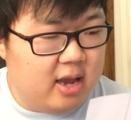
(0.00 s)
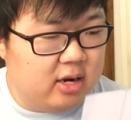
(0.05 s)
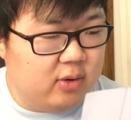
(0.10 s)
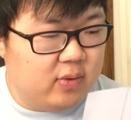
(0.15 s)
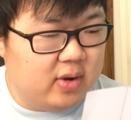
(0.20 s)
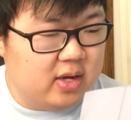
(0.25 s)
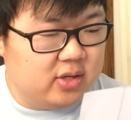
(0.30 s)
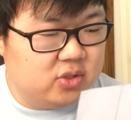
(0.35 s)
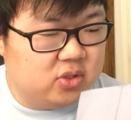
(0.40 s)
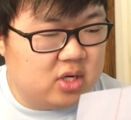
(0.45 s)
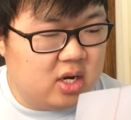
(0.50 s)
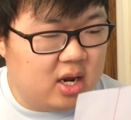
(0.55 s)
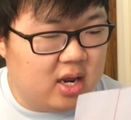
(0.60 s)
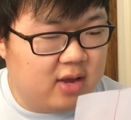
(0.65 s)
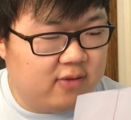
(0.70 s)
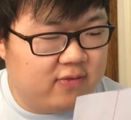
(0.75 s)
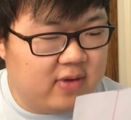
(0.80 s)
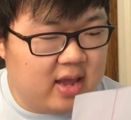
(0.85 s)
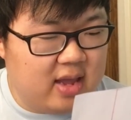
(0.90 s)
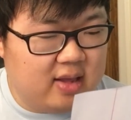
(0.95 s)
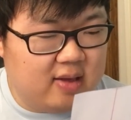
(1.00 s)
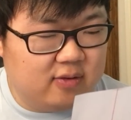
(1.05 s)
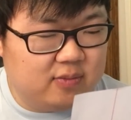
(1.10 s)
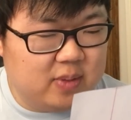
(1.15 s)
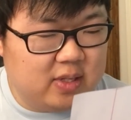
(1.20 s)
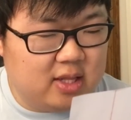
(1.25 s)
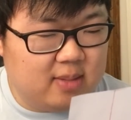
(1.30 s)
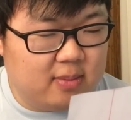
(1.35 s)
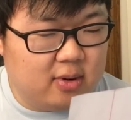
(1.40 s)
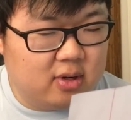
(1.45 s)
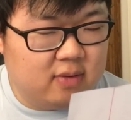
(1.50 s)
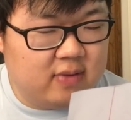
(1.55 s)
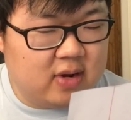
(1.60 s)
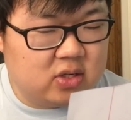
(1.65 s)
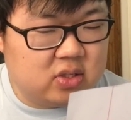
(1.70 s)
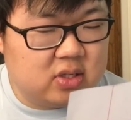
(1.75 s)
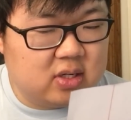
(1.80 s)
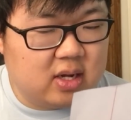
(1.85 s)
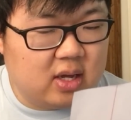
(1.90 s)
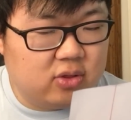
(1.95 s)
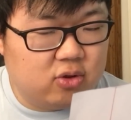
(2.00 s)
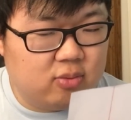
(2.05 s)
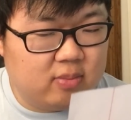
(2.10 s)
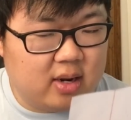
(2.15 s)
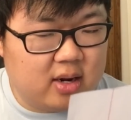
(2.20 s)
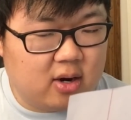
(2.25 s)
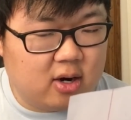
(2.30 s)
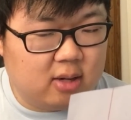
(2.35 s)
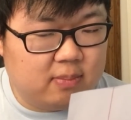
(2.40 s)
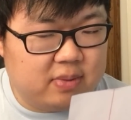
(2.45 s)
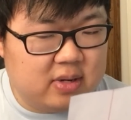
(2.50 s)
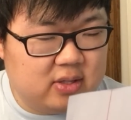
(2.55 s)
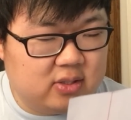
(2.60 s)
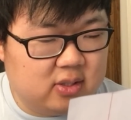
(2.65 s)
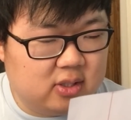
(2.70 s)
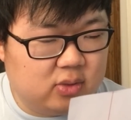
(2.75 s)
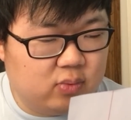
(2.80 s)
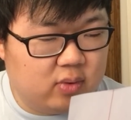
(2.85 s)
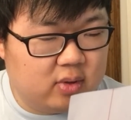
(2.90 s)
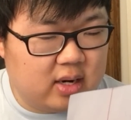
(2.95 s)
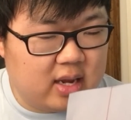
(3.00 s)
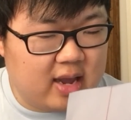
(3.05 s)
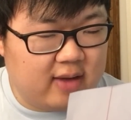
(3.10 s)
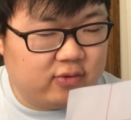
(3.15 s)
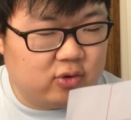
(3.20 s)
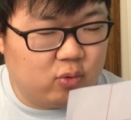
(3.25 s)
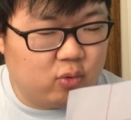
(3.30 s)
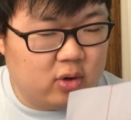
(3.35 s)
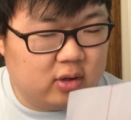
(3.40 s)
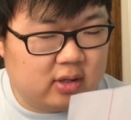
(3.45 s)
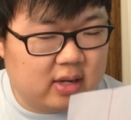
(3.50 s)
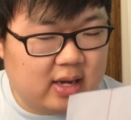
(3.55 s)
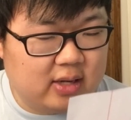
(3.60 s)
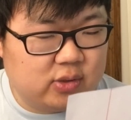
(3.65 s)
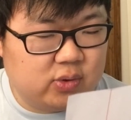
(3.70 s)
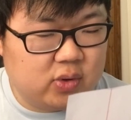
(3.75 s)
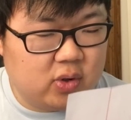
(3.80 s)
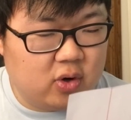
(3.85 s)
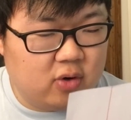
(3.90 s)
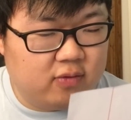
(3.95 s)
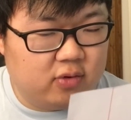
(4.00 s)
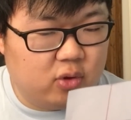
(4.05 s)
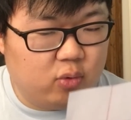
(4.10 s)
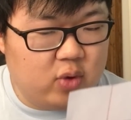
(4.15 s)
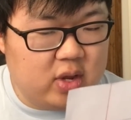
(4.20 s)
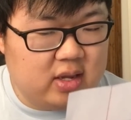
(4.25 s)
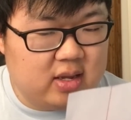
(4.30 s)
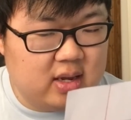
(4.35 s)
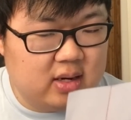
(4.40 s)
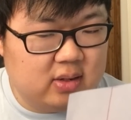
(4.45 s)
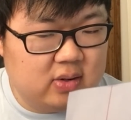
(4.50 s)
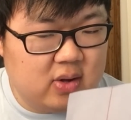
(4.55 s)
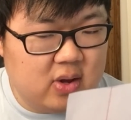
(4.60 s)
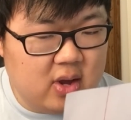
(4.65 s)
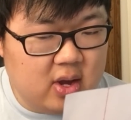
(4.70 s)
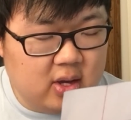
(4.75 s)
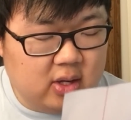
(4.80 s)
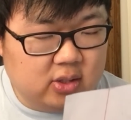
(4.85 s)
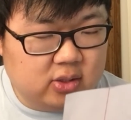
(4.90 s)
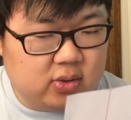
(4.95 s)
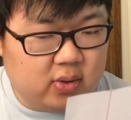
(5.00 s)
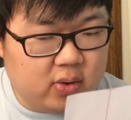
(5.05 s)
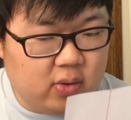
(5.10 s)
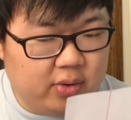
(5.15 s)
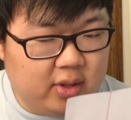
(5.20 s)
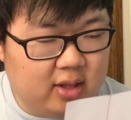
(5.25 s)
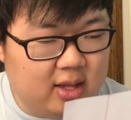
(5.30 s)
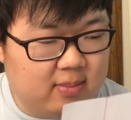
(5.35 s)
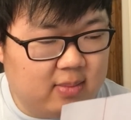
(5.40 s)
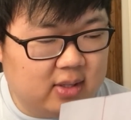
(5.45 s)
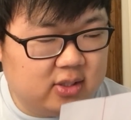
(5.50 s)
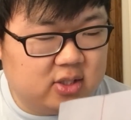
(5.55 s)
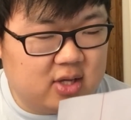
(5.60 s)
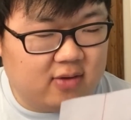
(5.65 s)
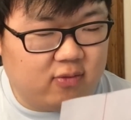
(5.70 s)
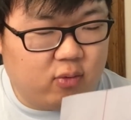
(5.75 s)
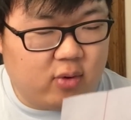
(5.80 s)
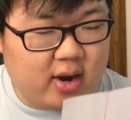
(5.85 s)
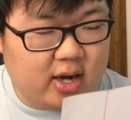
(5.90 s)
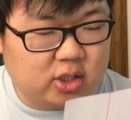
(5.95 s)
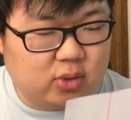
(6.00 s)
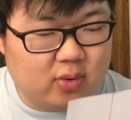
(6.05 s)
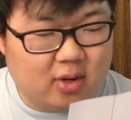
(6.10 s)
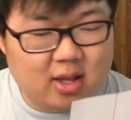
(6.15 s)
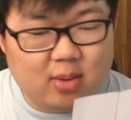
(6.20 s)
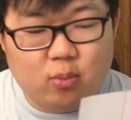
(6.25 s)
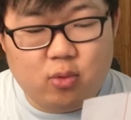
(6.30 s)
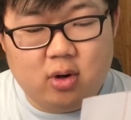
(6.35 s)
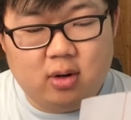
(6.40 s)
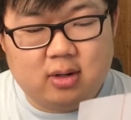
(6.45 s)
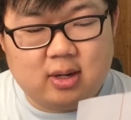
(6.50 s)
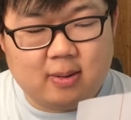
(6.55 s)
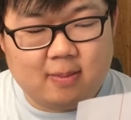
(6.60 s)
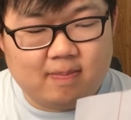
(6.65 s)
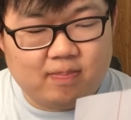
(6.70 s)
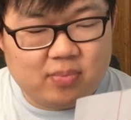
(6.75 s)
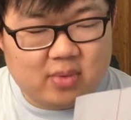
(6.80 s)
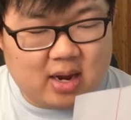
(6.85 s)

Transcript: Anyways, JFA gives me the motivation to get through my art pieces when I have to work extra over the weekend, so I only let myself watch while I'm working.